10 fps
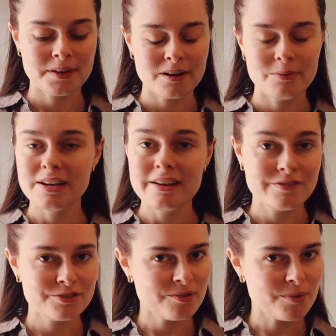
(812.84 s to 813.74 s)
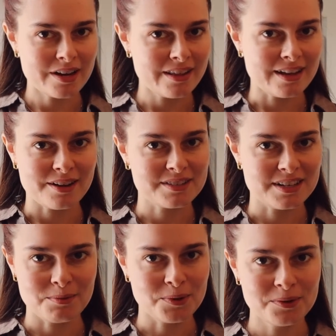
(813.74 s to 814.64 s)
and we did not even drink wine in the house
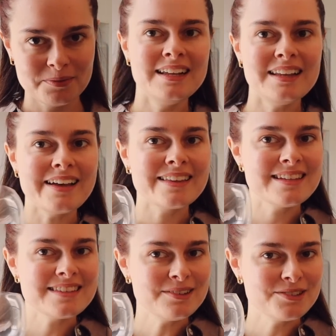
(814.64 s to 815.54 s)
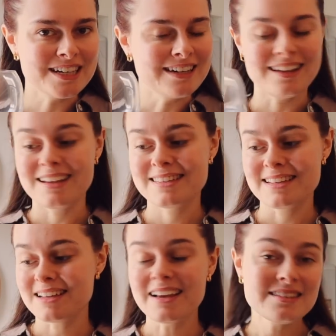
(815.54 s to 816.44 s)
anymore. Like these are little gin
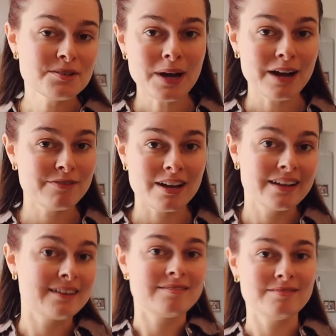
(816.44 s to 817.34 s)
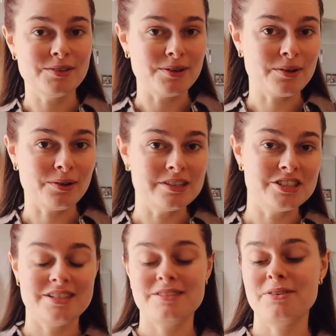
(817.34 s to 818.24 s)
glasses. I still have like non-alcoholic
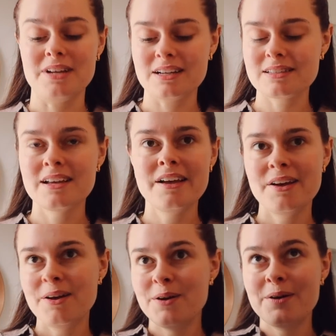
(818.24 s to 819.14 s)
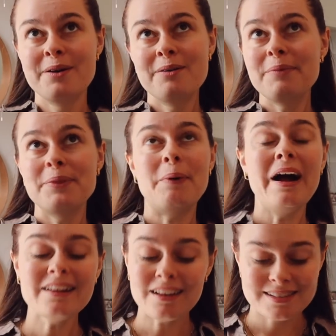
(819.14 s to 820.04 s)
gin tonics. But the
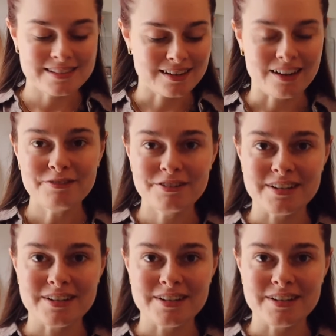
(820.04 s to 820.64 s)
wine glasses are kind of